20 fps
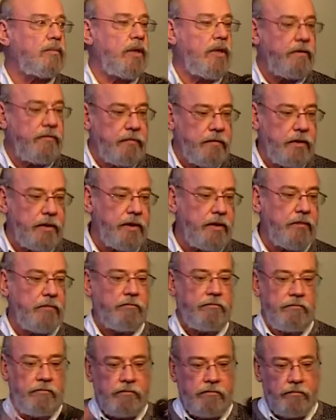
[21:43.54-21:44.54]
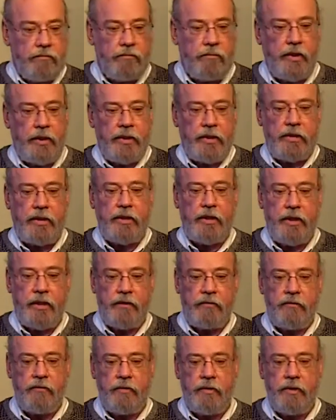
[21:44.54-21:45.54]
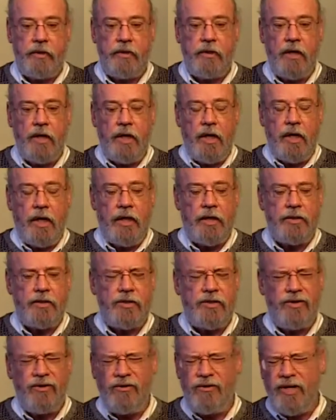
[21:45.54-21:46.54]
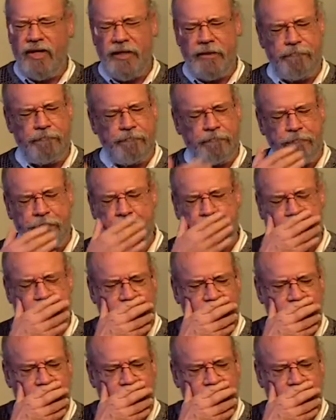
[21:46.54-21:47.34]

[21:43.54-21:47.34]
prayerfully bring it together for you. And so